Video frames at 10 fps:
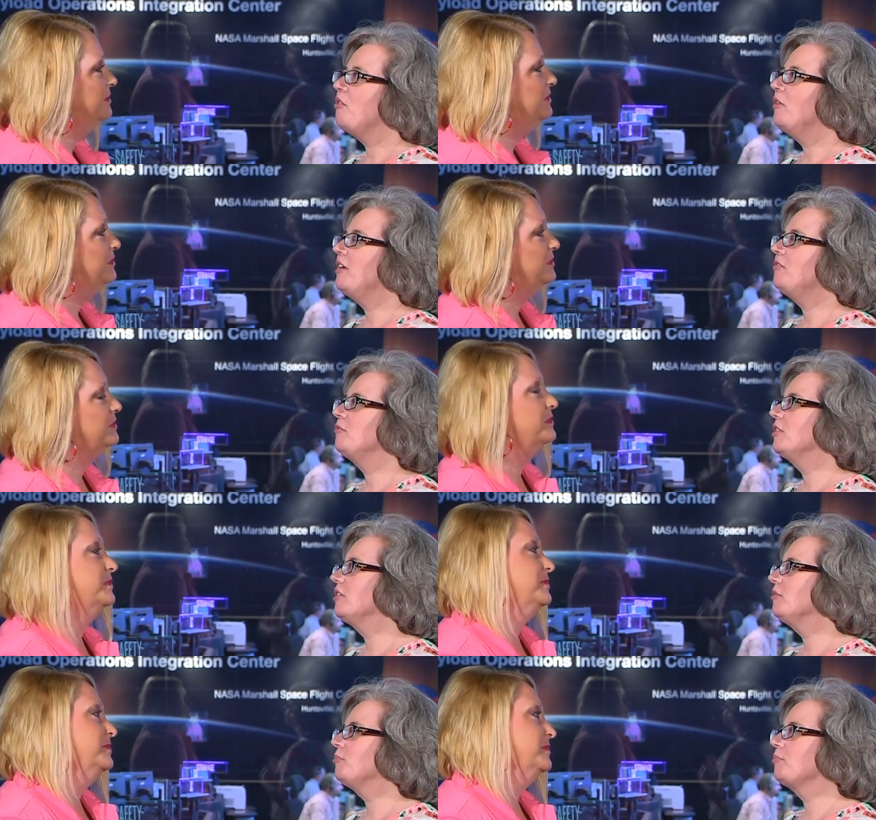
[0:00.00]
Speaker 1: Well,
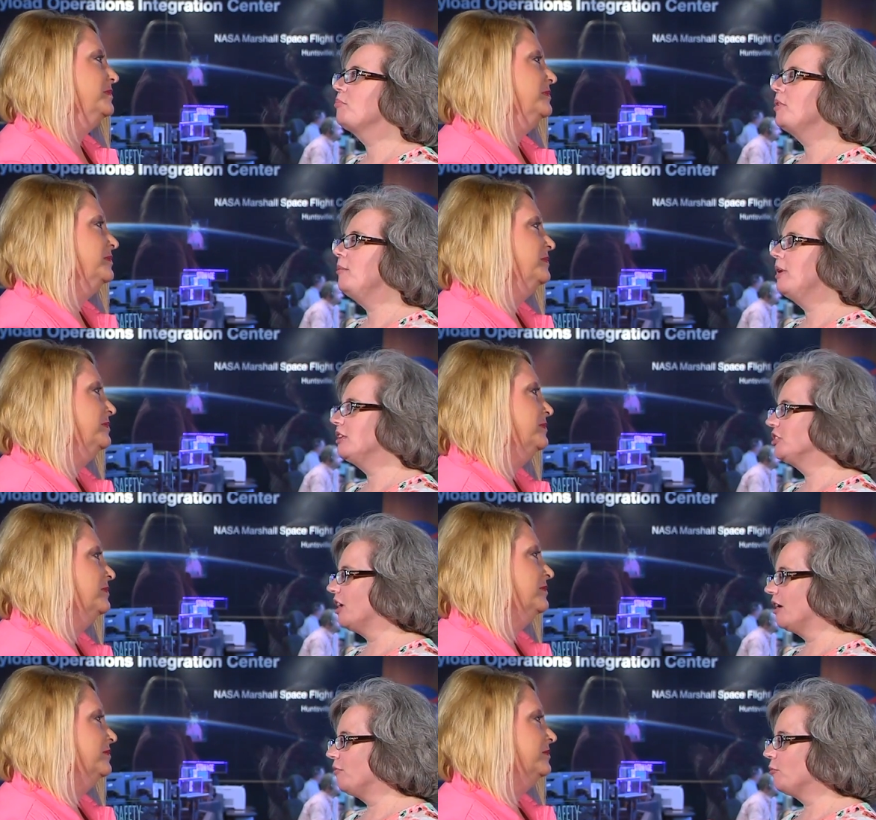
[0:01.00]
we're pretty much
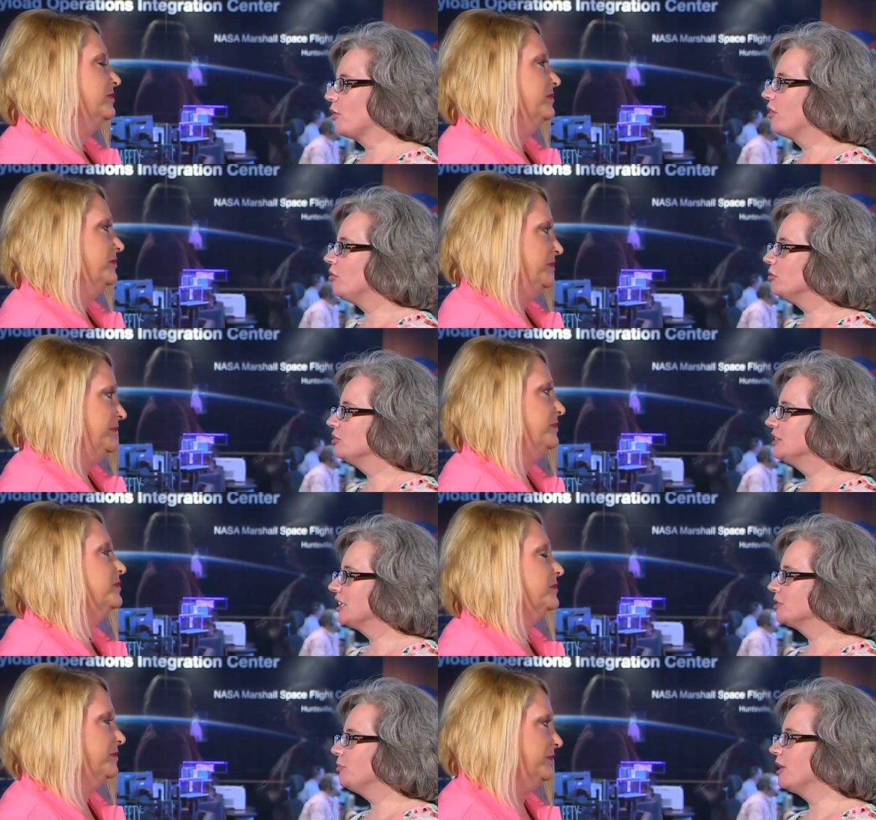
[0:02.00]
uh, we work a whole
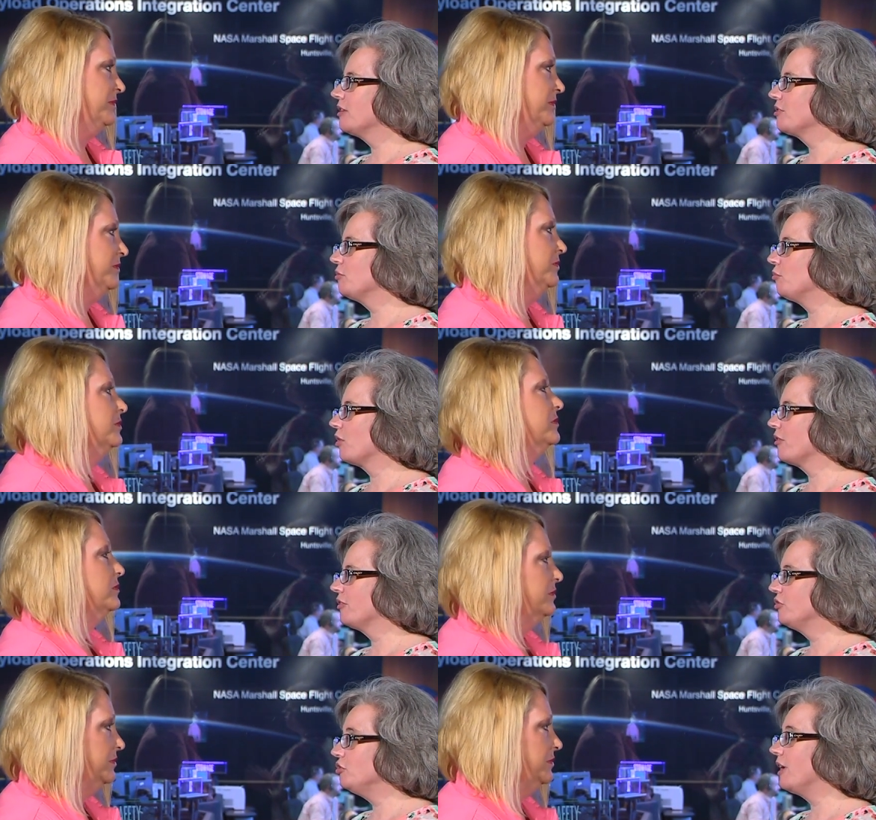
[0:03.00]
six months
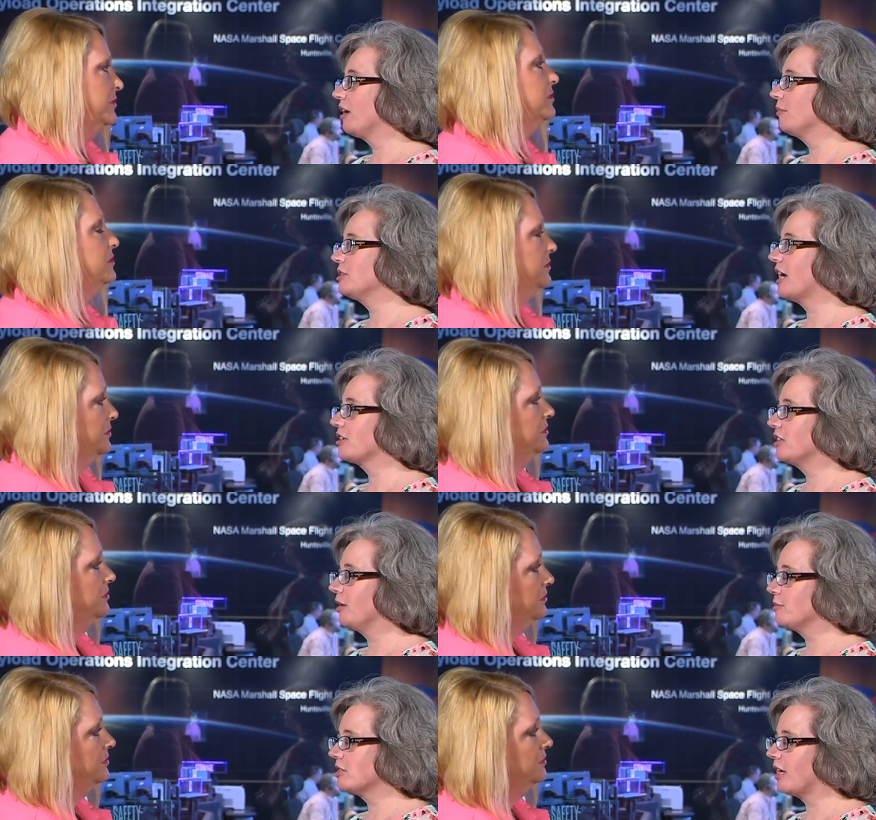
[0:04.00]
worth, two increments
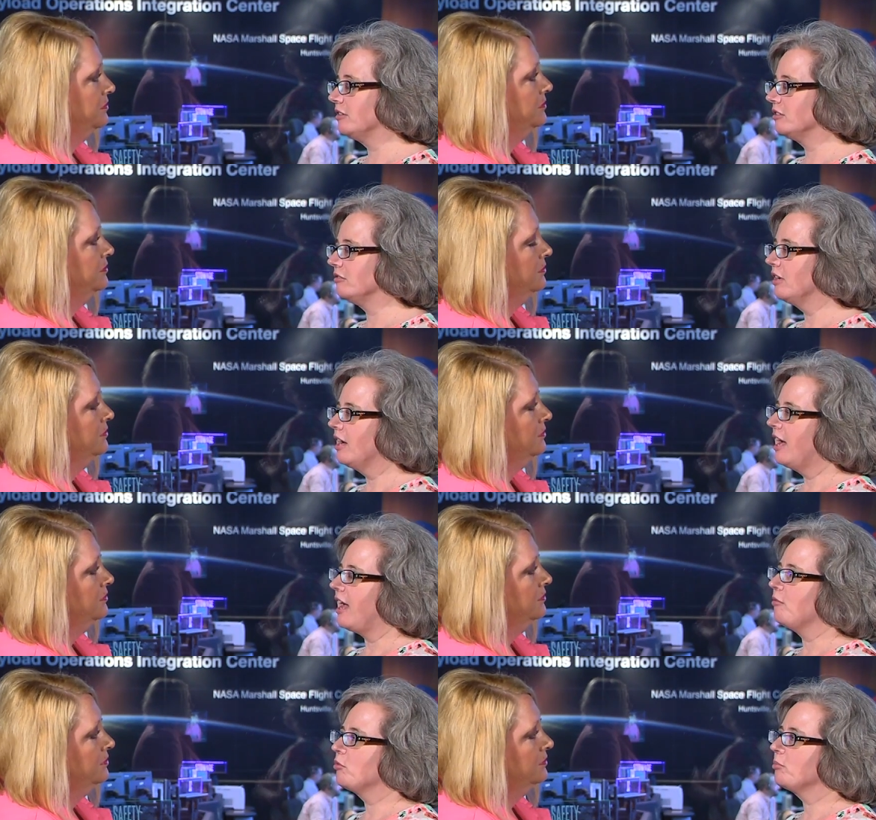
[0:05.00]
actually. I'm assigned to,
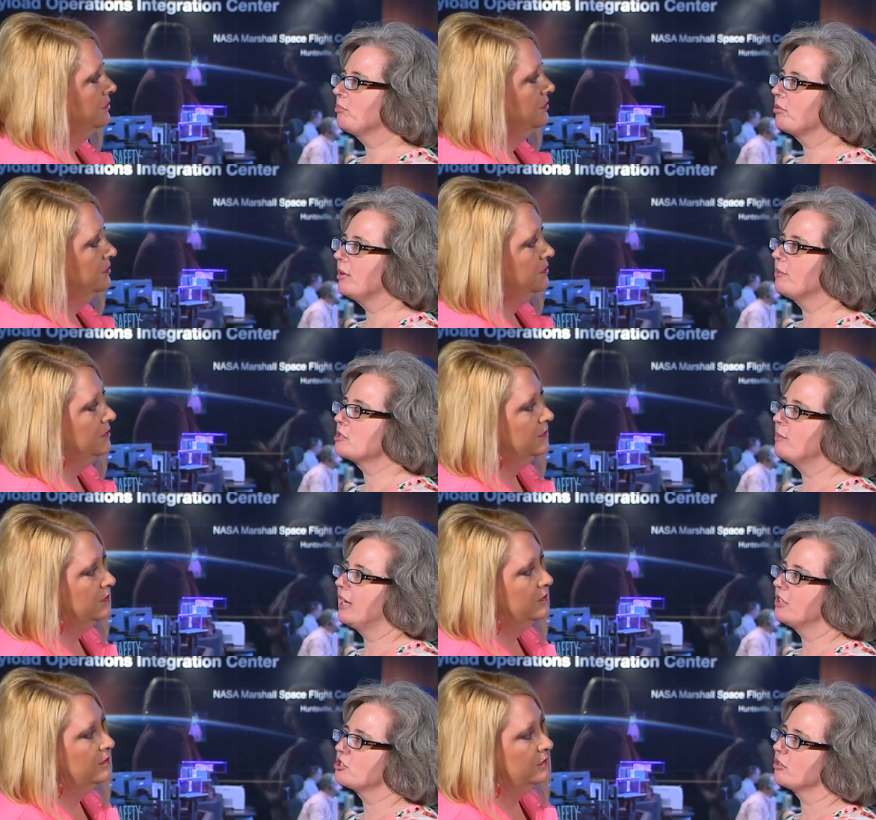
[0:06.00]
and we're pretty much
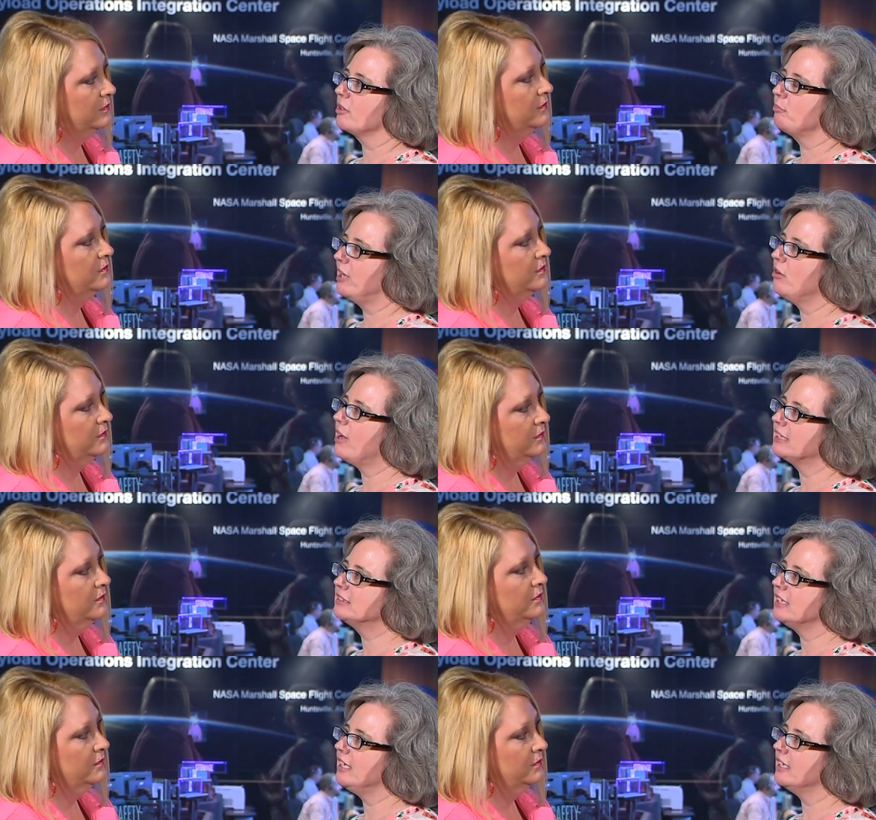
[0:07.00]
making sure that
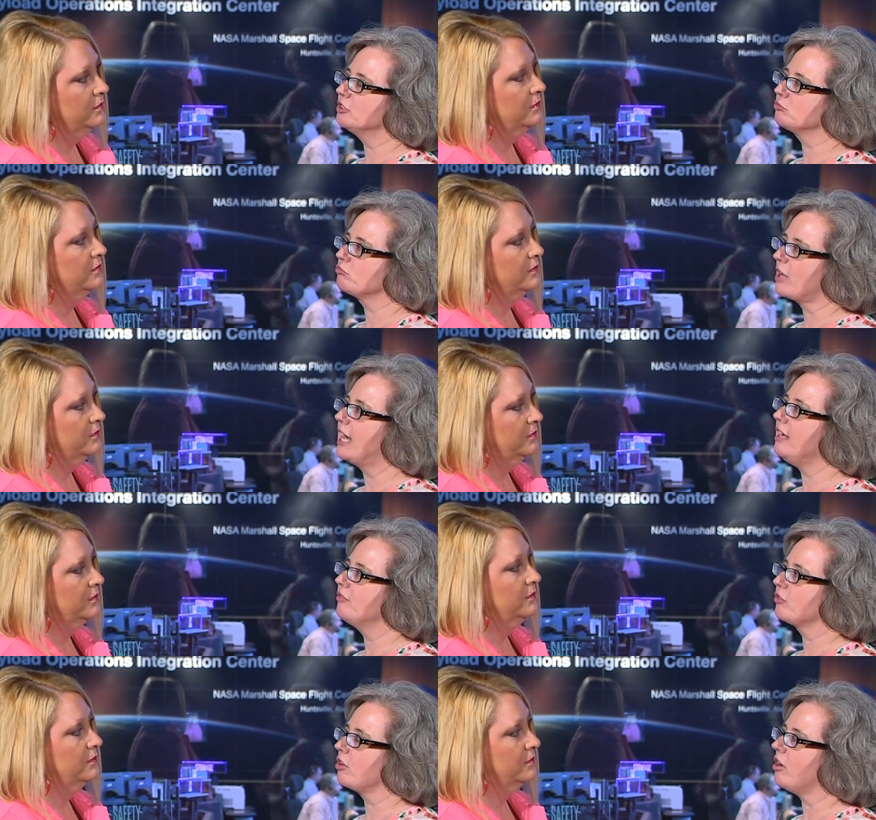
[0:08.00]
POIC is
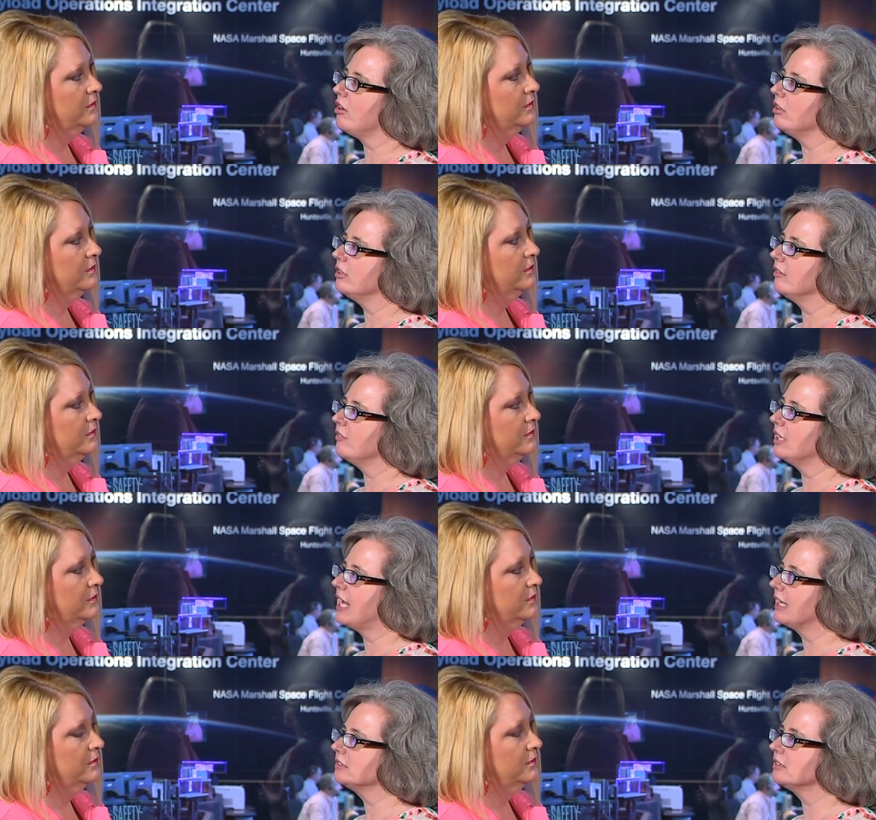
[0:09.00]
ready for all of the
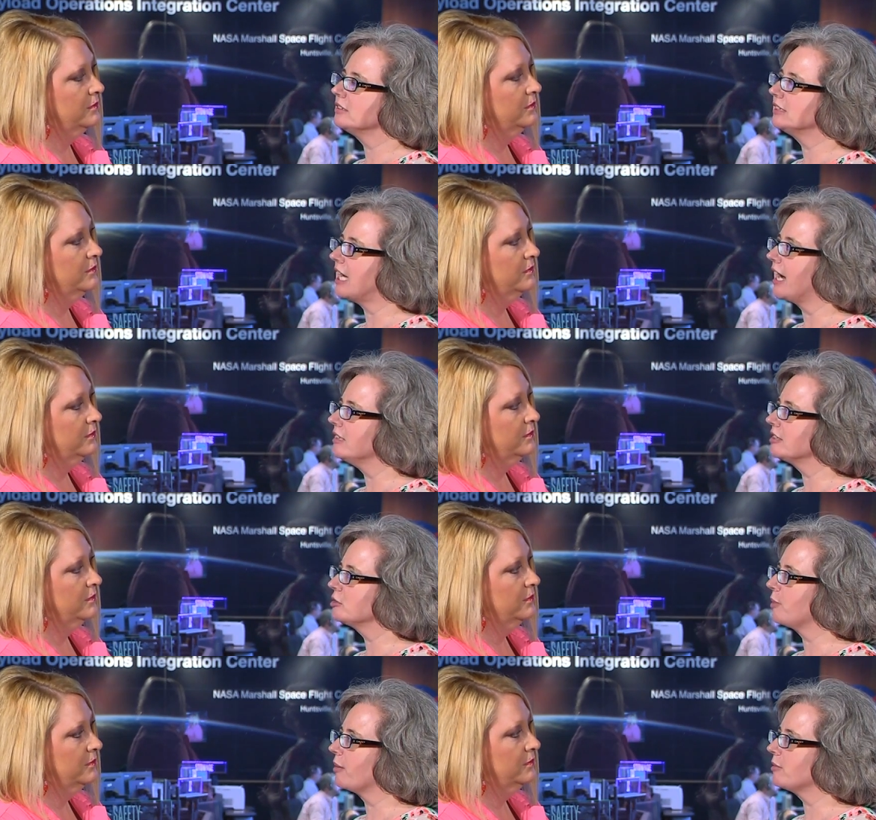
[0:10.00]
NASA science
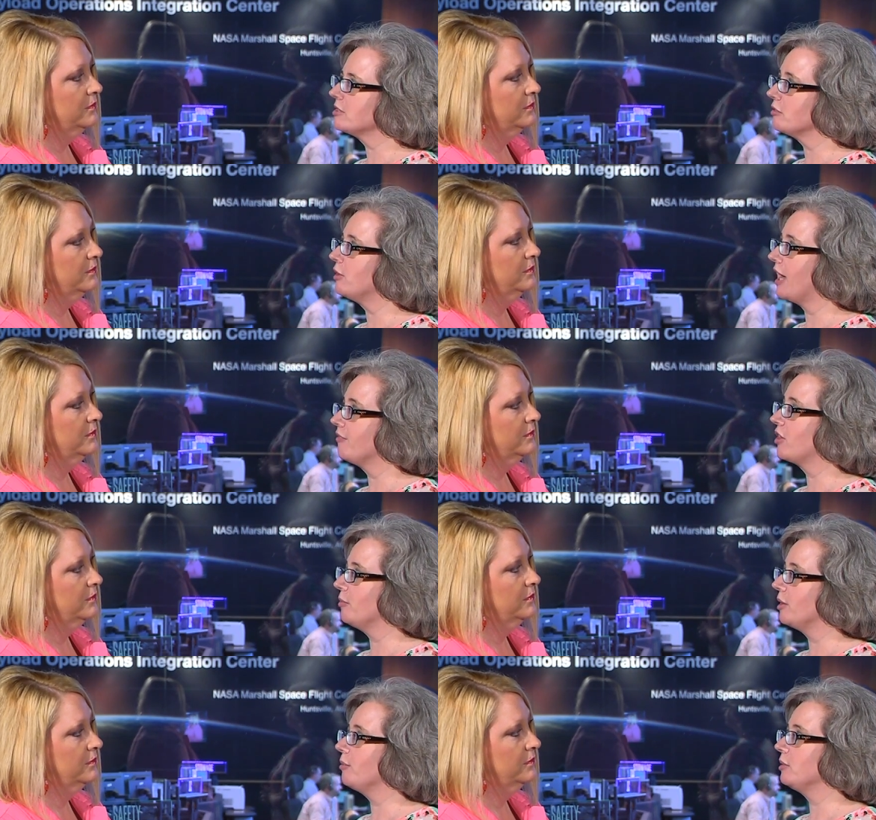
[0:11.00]
experiments that we have
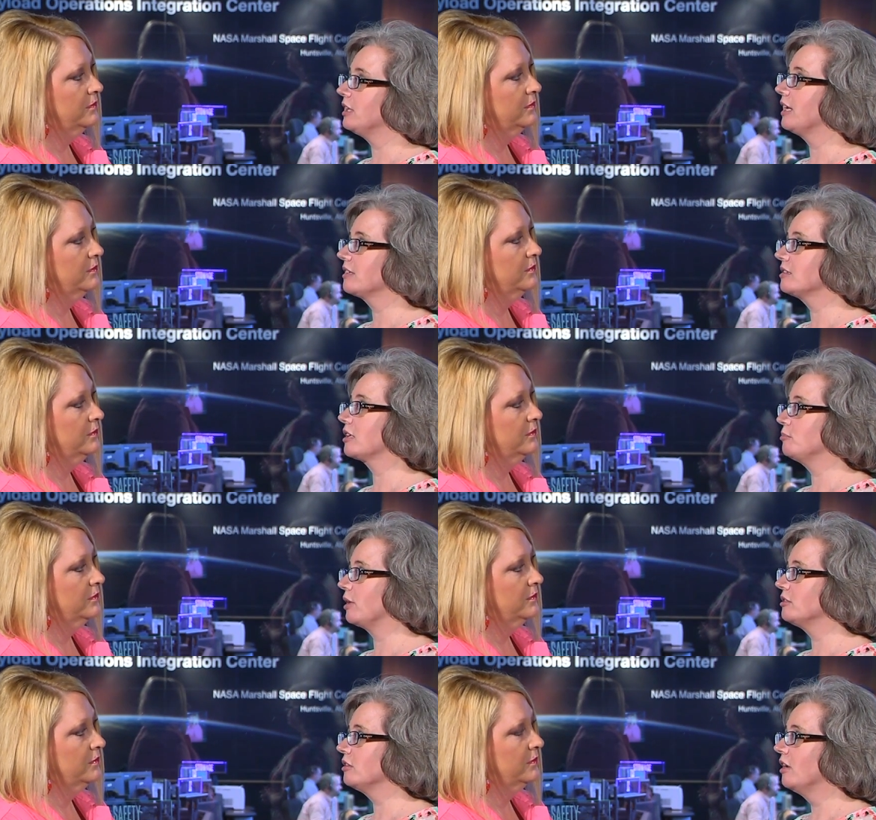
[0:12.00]
coming up in the next six
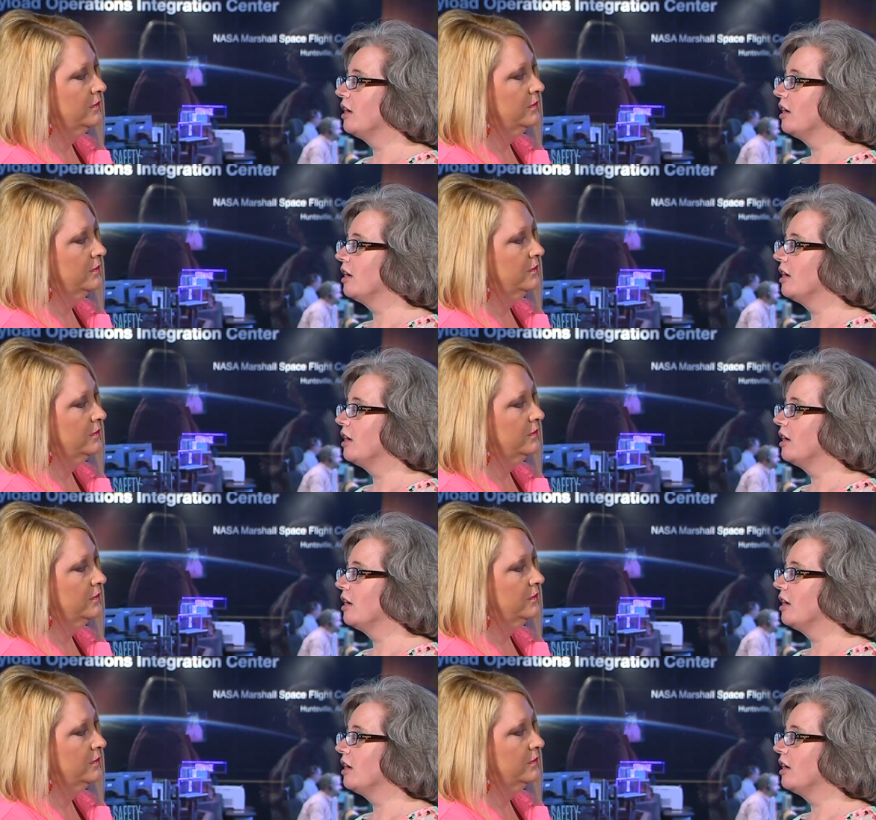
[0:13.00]
months.